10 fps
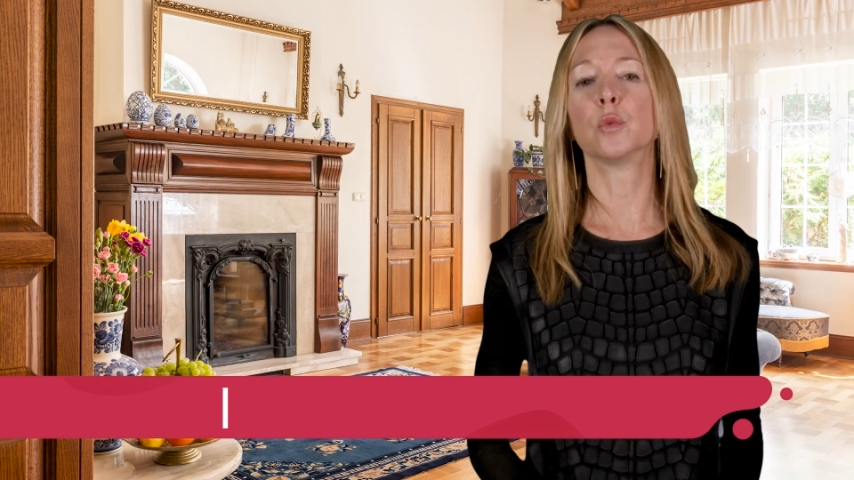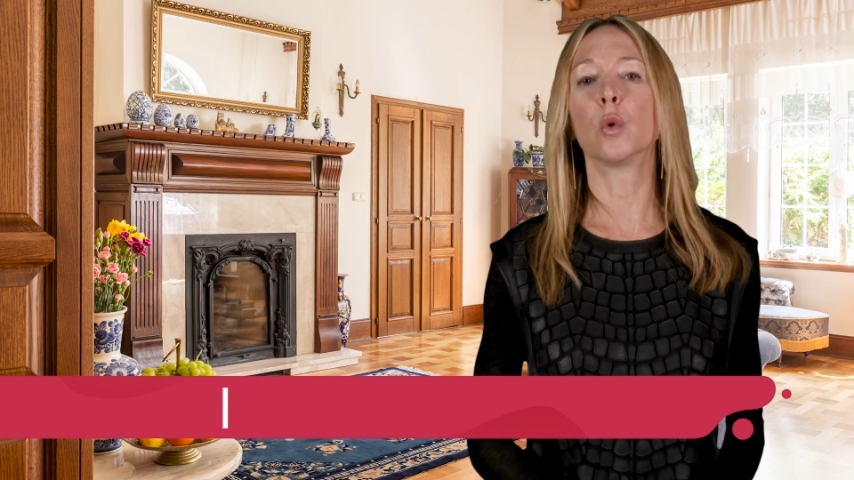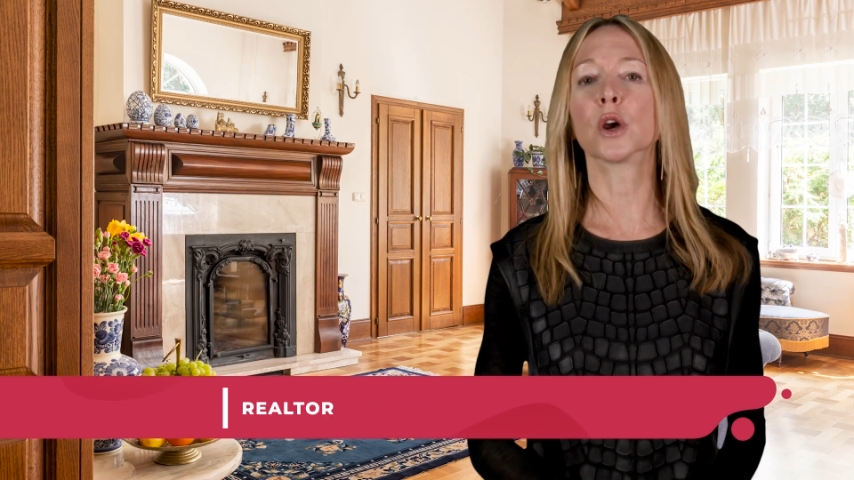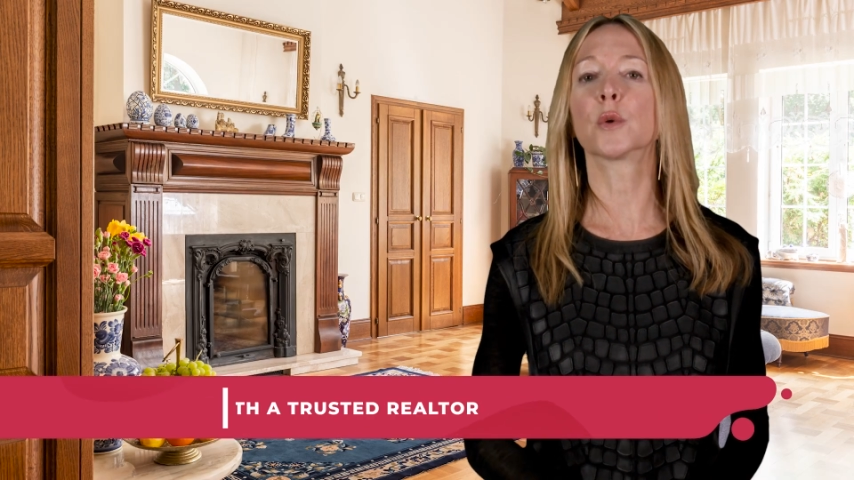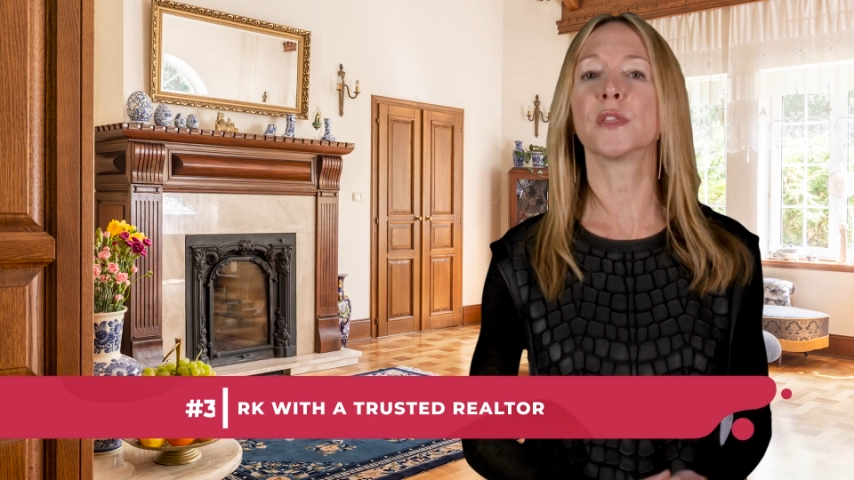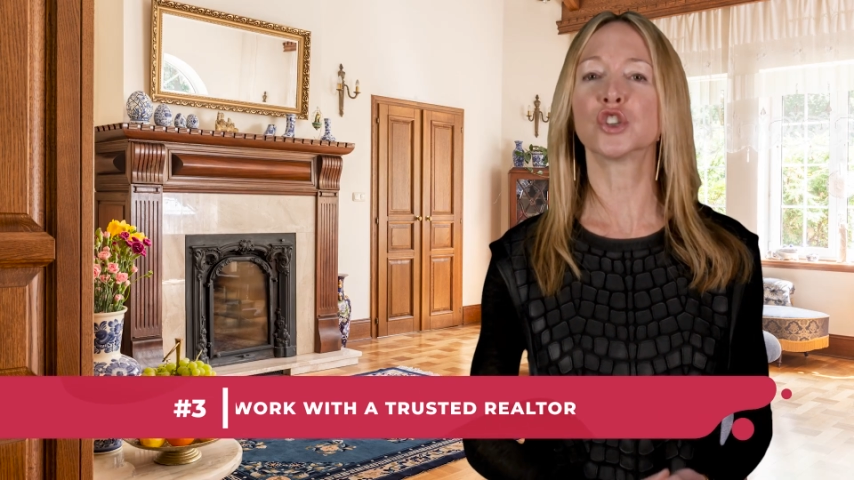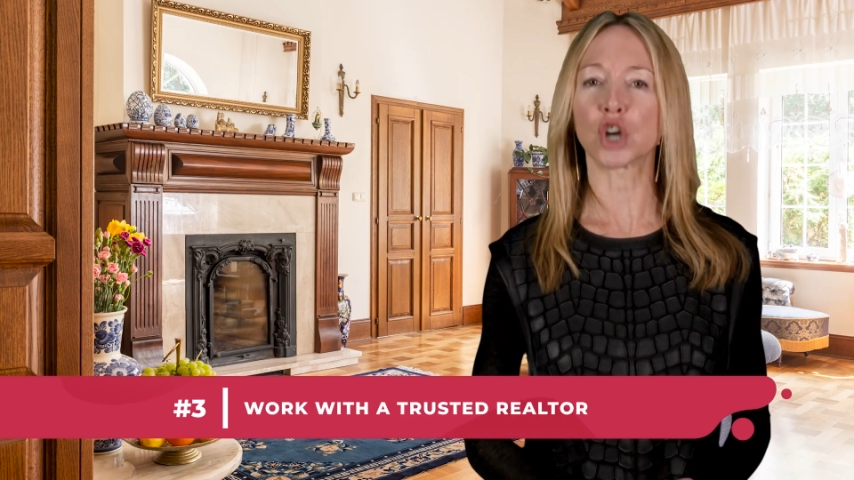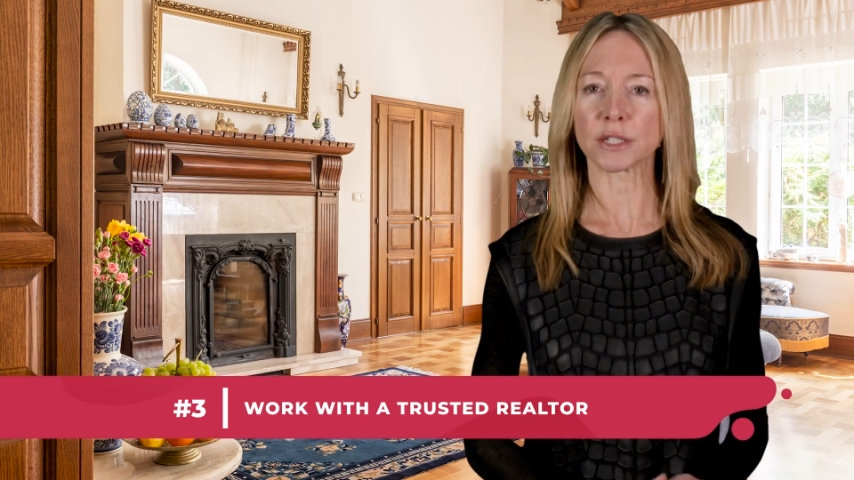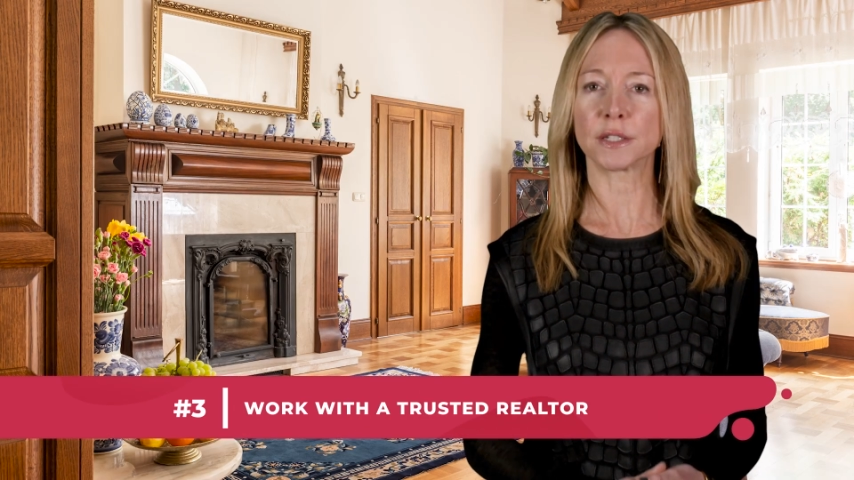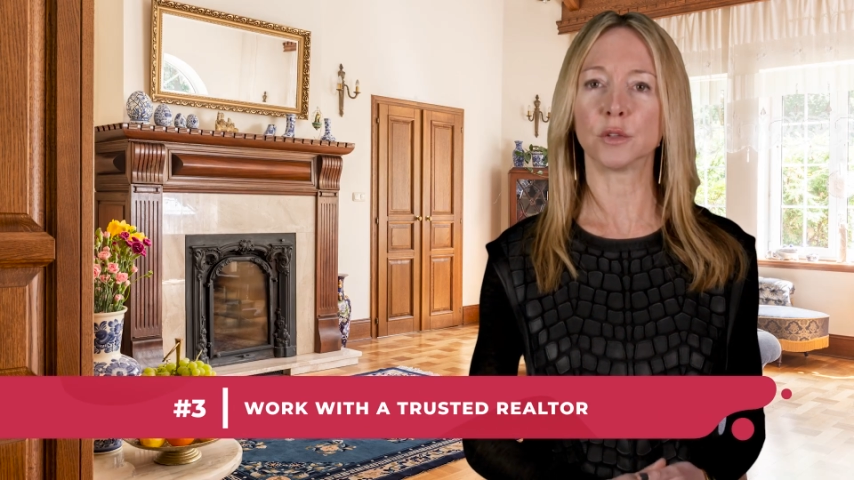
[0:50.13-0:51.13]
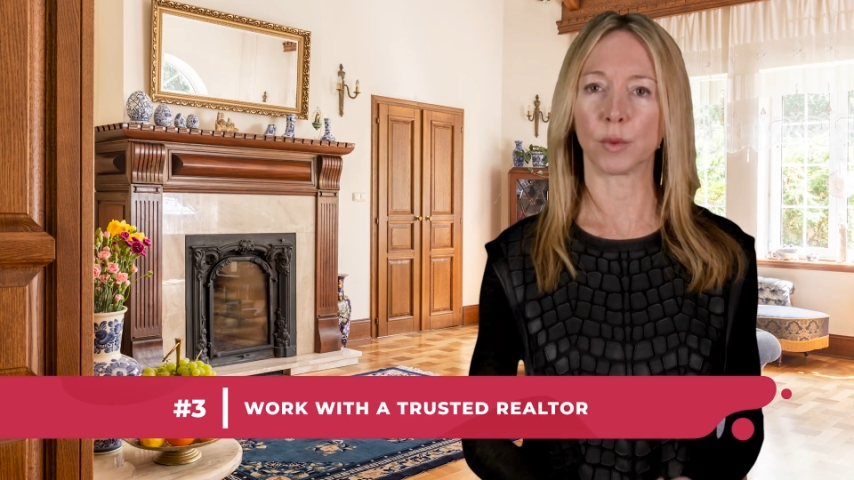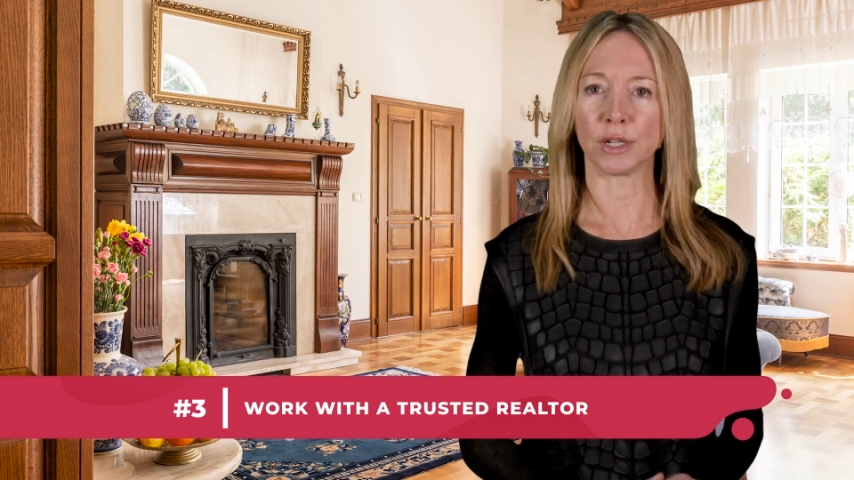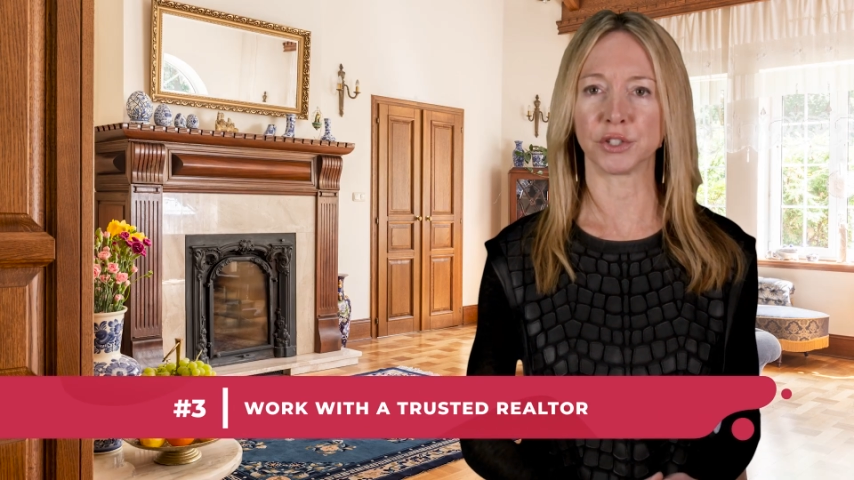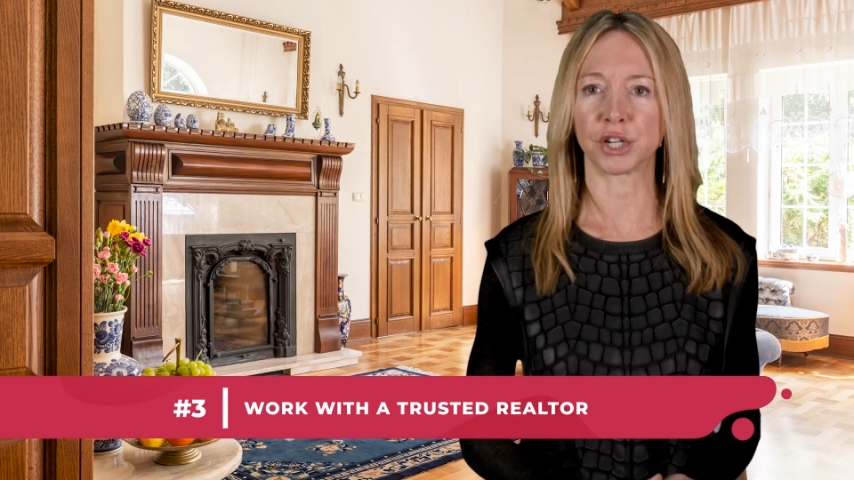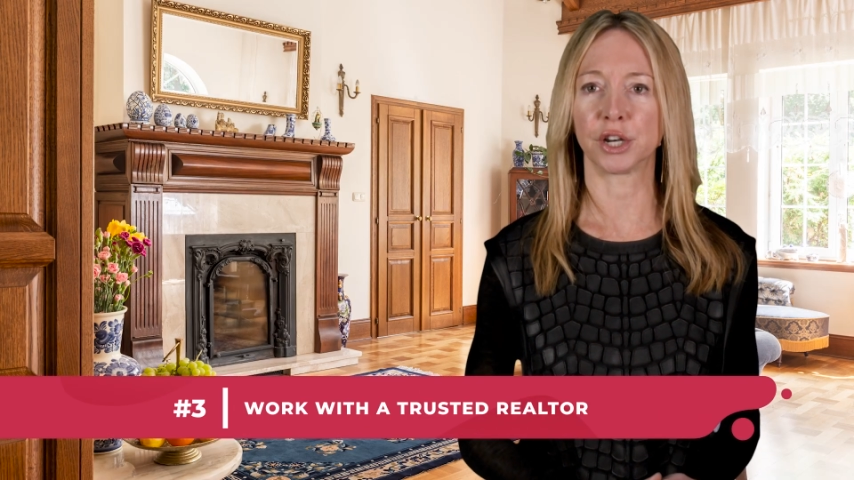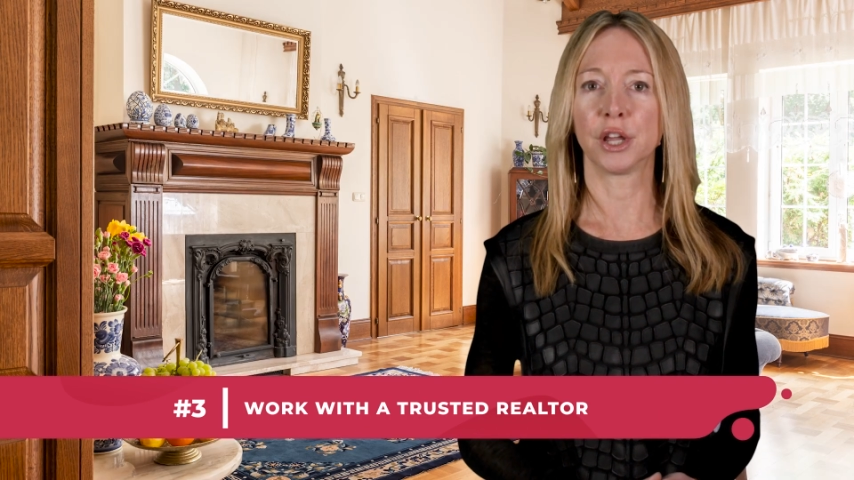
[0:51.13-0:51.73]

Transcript: work with a trusted realtor.